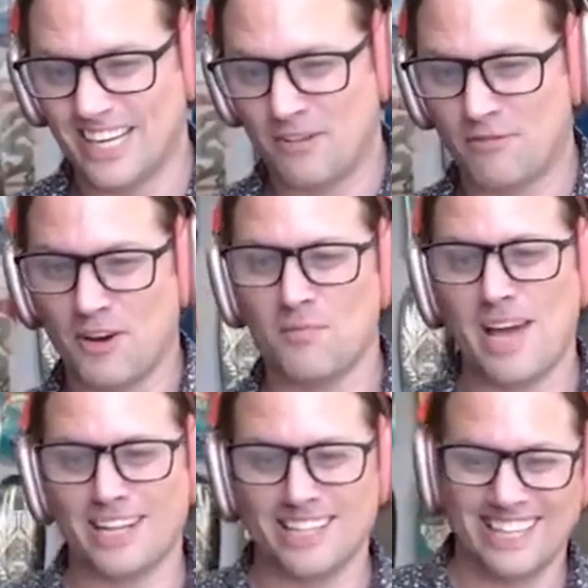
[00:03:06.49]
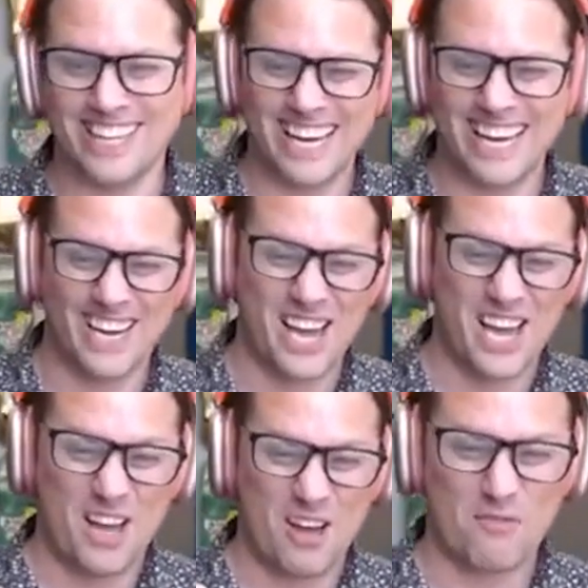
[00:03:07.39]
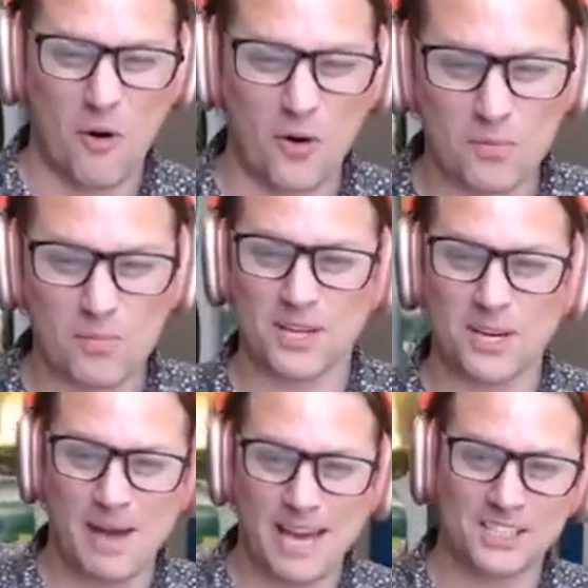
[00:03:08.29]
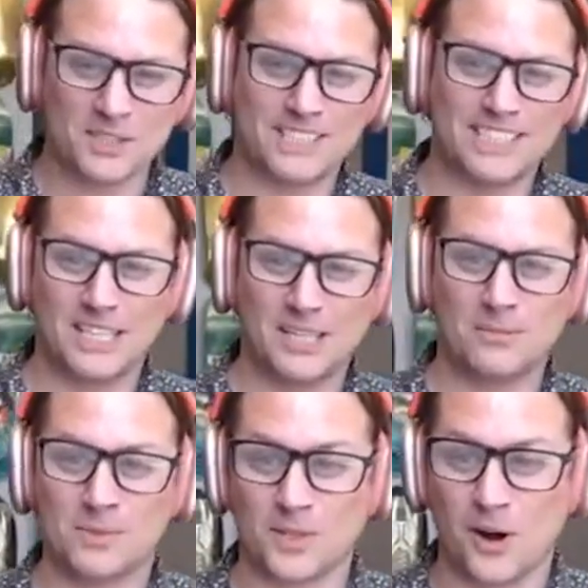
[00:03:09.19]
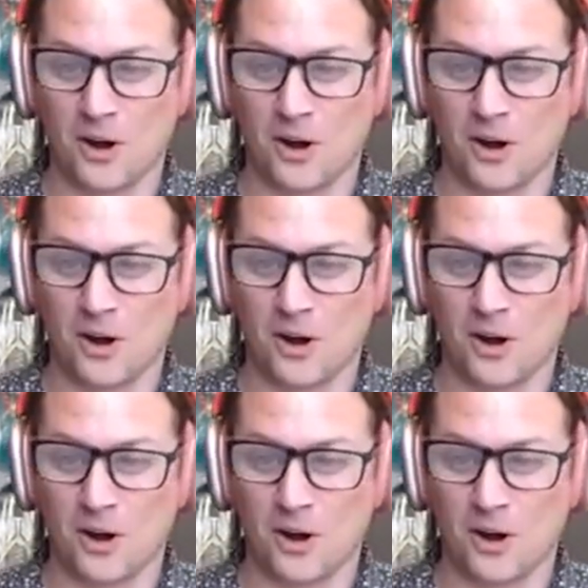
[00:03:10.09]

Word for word: Like fundamentally, like vulnerability management teams